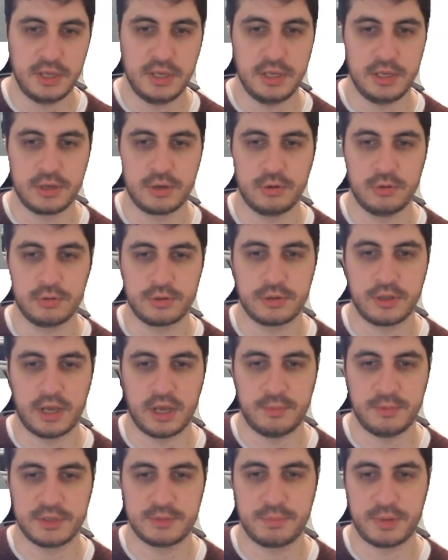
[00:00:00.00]
In cold
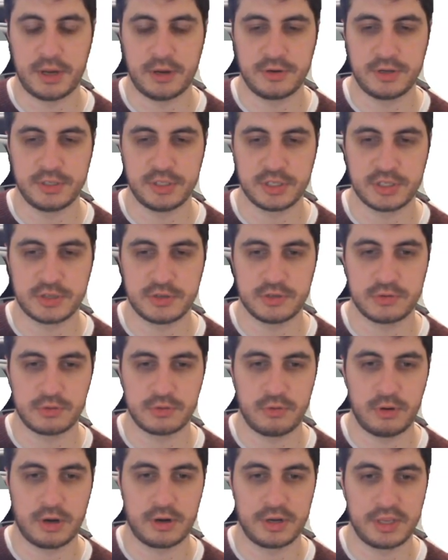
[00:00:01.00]
climates, biodigesters
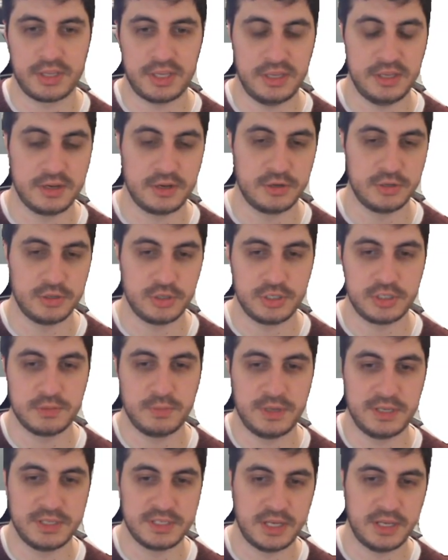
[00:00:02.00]
require heat energy to
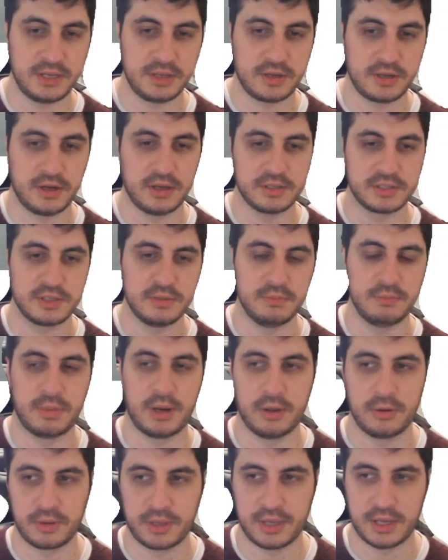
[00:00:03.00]
maintain a constant
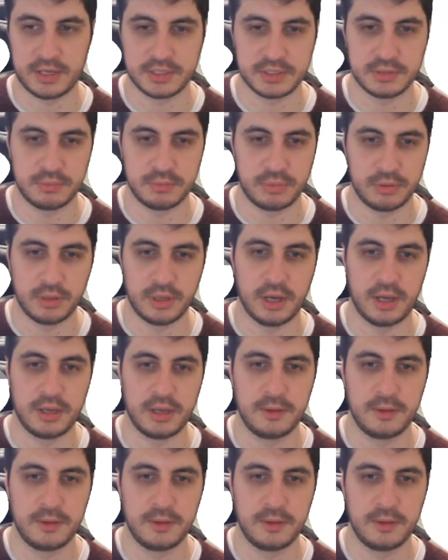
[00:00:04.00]
biogas supply.